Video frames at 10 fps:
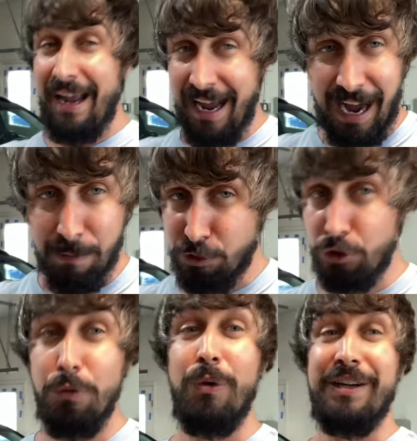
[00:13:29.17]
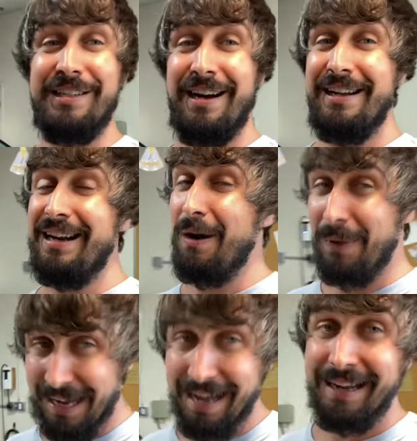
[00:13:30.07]
I'm super excited and
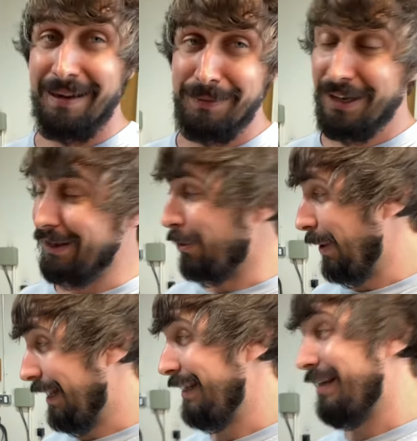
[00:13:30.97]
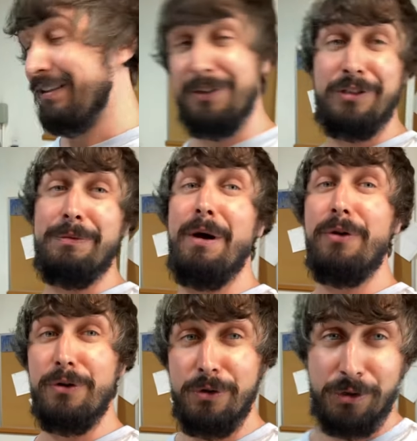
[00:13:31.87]
we gotta get them done quickly because there's some
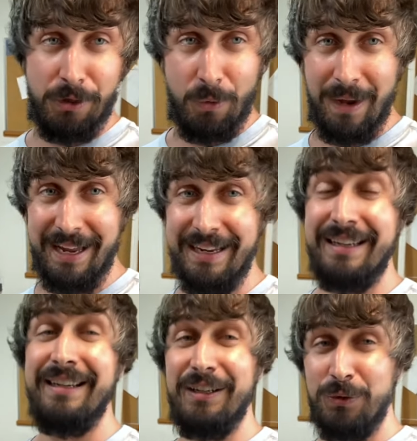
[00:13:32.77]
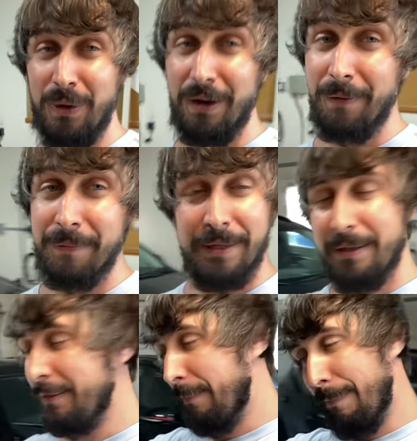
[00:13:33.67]
other news on the way as well.
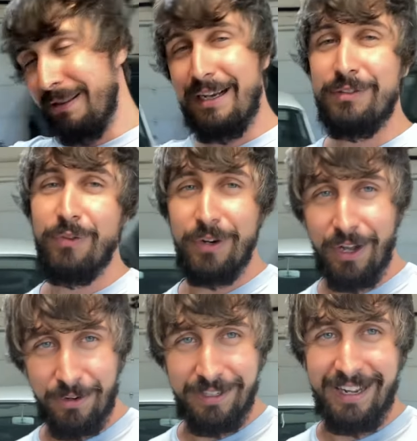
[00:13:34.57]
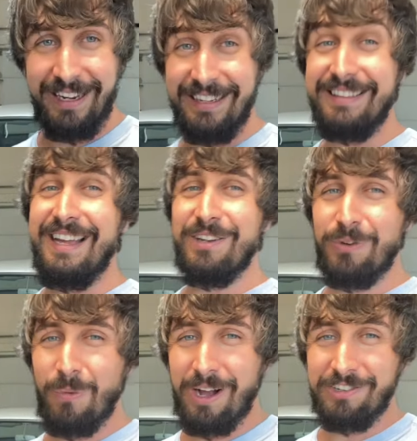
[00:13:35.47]
But that's for another day. Thanks
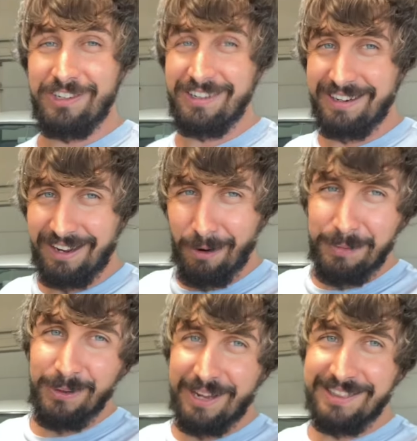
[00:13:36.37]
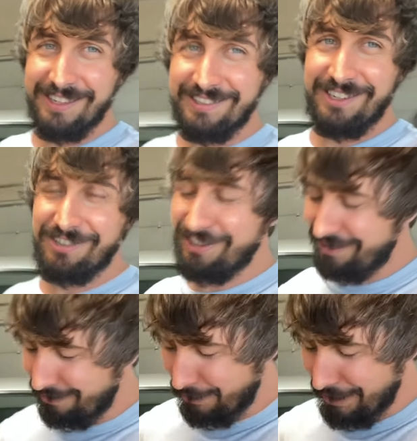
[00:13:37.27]
for watching. I hope you liked the
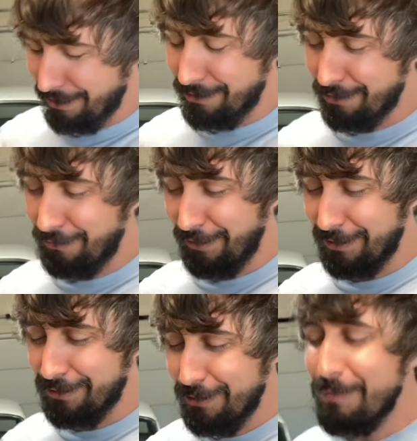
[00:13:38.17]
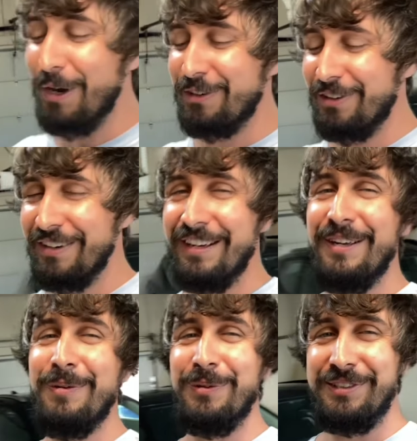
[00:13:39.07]
decision. We didn't hurt your feelings too much.
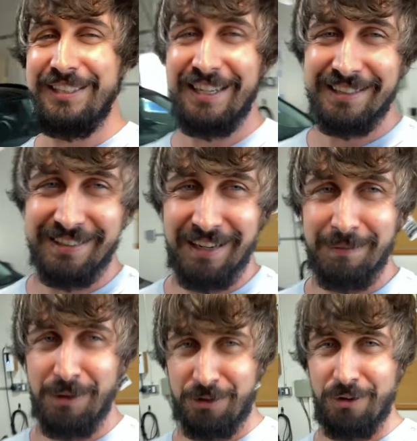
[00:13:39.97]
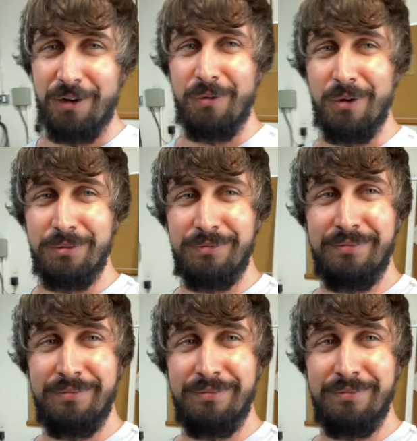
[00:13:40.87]
We'll see you next time on Truck and Roll.